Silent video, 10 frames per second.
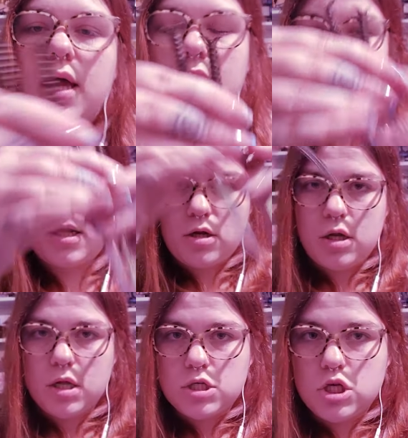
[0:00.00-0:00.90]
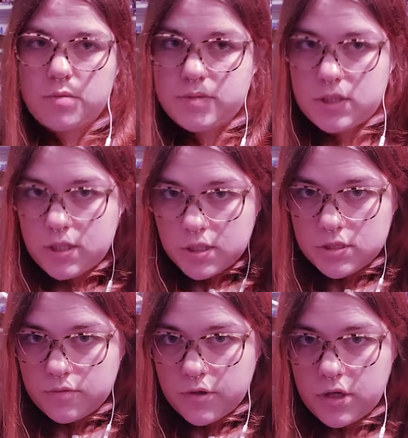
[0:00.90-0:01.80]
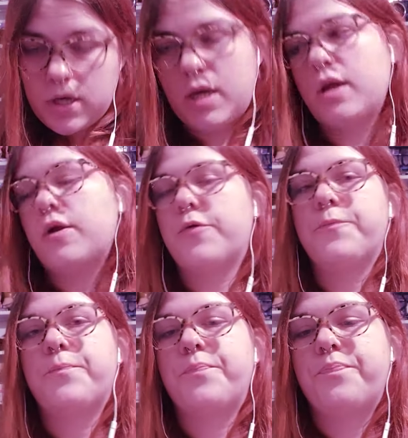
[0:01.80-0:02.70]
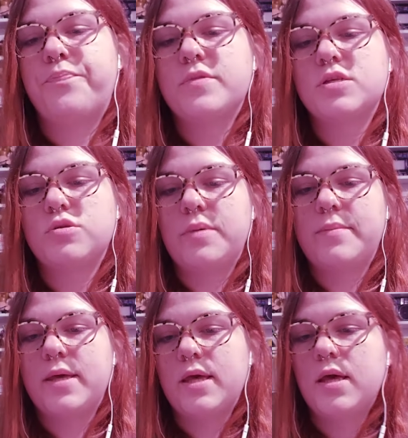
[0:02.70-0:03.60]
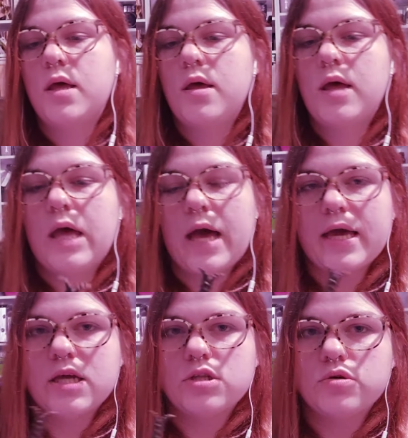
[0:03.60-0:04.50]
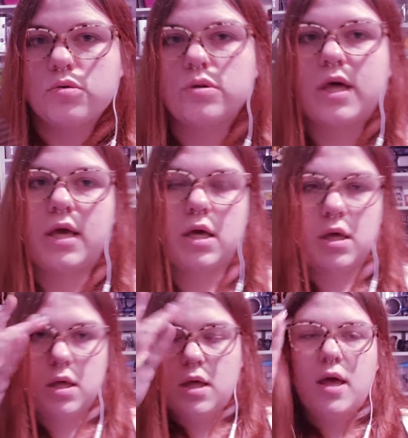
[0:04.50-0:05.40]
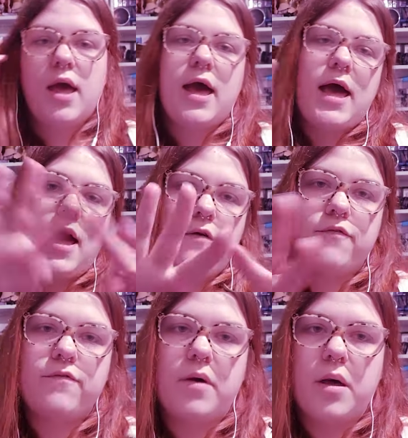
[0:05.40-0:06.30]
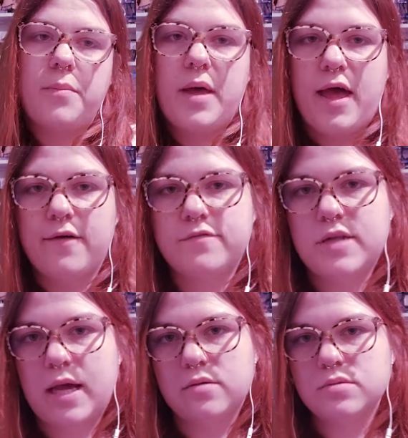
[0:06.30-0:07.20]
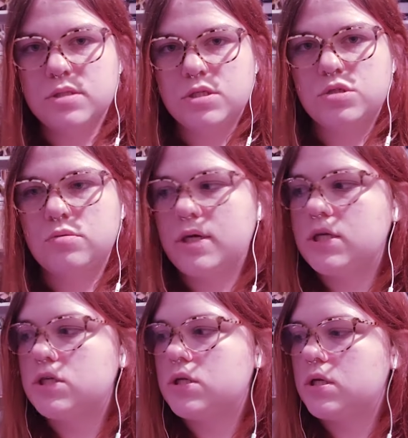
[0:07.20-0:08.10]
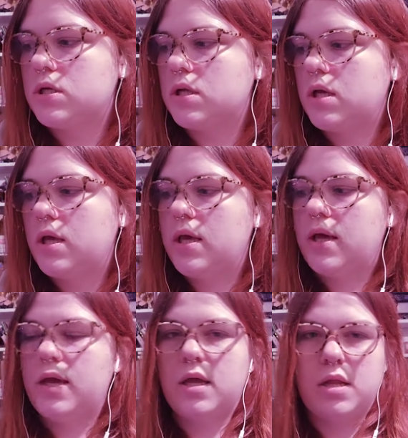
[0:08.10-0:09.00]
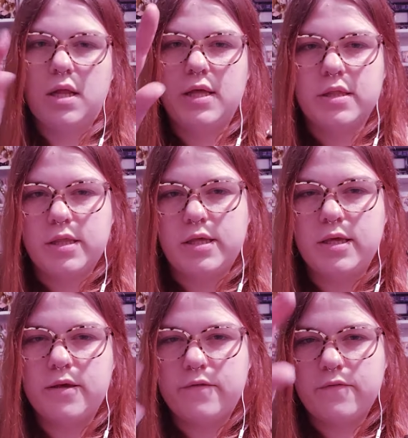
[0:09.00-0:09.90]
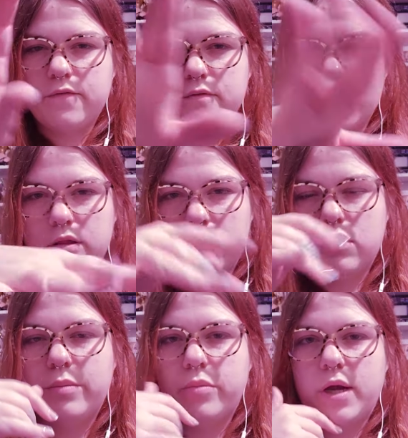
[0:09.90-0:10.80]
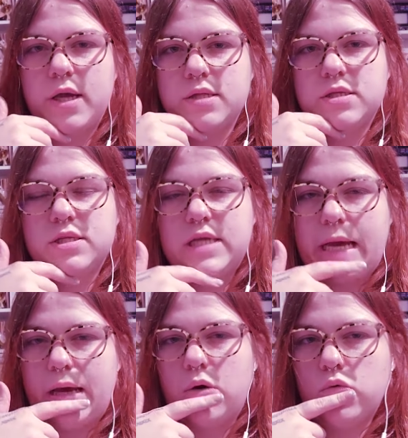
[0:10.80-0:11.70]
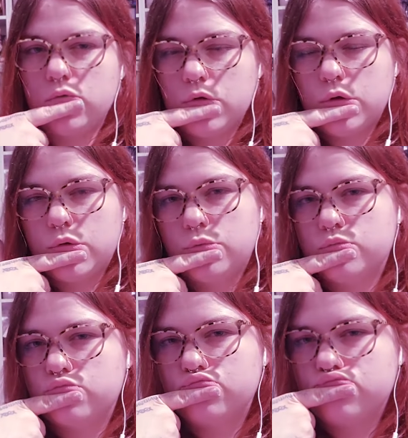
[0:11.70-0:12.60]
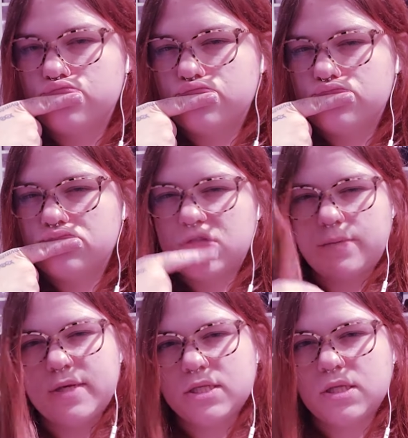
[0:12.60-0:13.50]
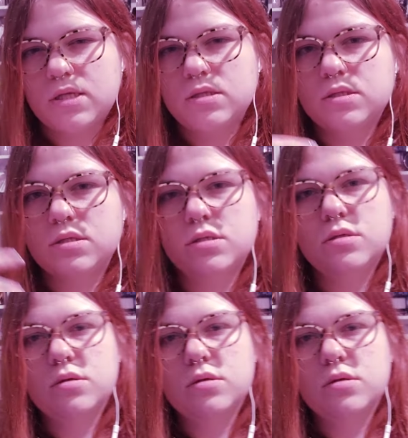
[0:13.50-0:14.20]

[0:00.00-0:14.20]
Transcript: And they're chopsticks for your hair. So maybe I can do like a half up, half down situation and like leave the three braids down. Does that make sense?